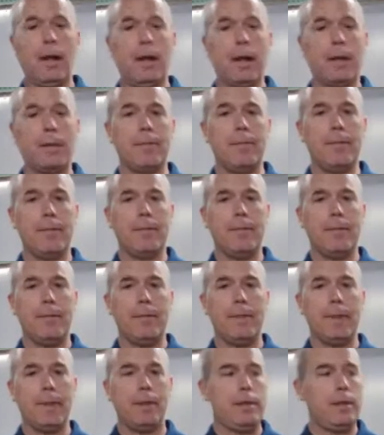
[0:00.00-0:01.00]
water line
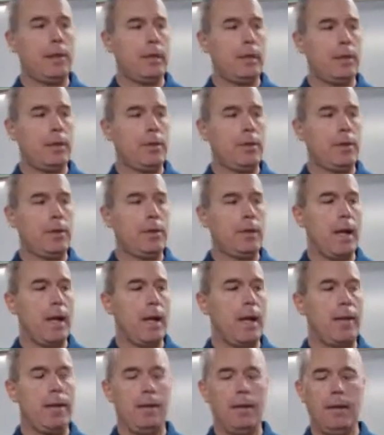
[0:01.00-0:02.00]
that
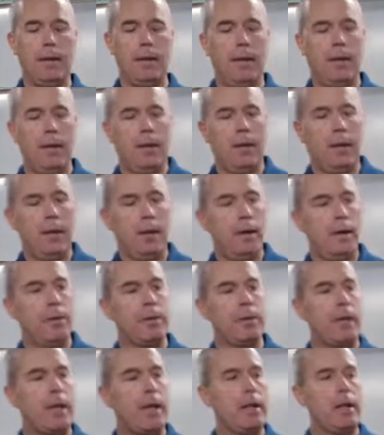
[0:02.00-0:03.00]
you've got.
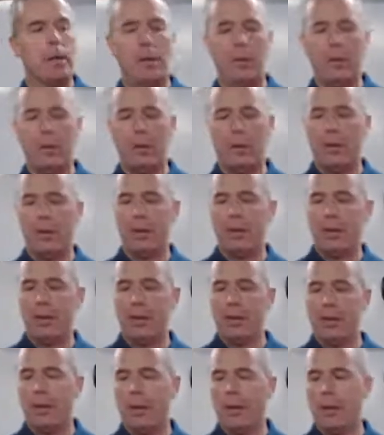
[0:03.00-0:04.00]
And what's kind of cool
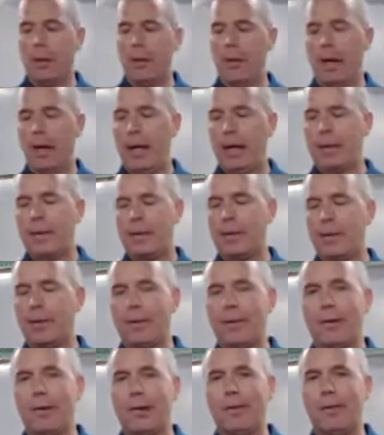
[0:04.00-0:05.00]
about the
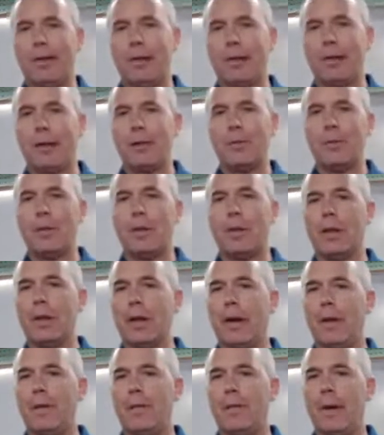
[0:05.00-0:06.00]
PEX is it already
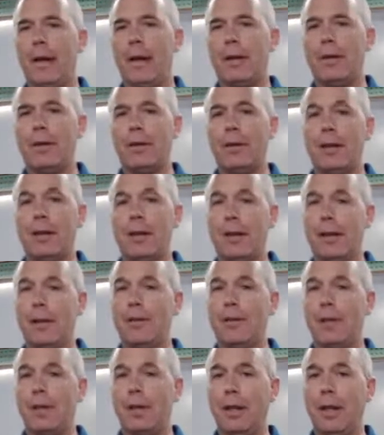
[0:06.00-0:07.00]
comes with an R factor,
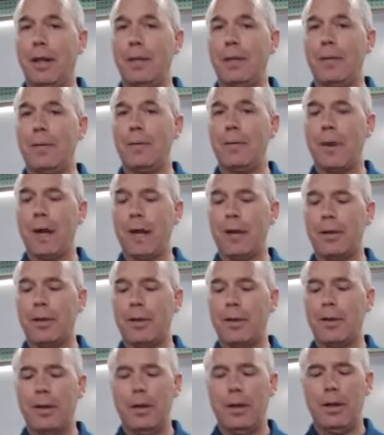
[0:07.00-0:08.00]
like an insulation
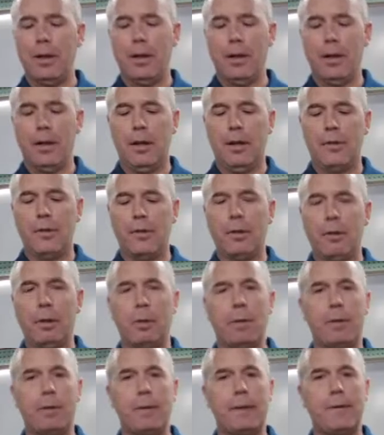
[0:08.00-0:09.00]
factor.
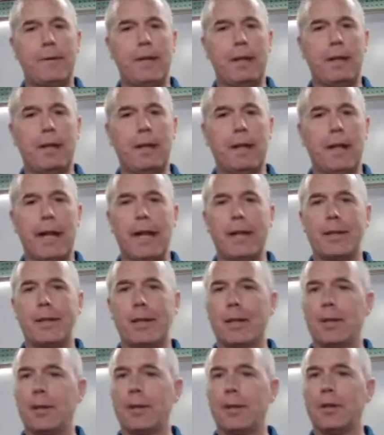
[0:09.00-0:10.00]
So it will definitely
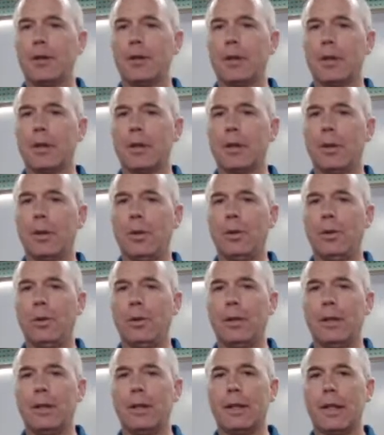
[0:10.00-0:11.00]
last longer in the
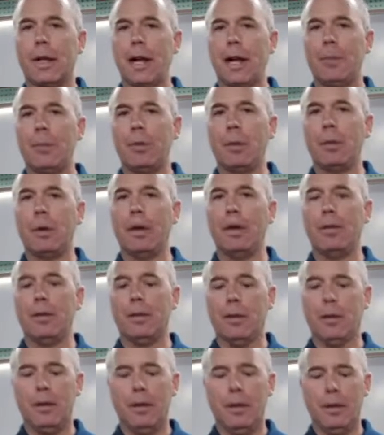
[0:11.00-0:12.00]
cold than copper
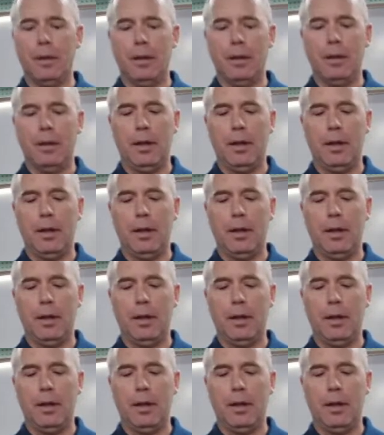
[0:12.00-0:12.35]
will,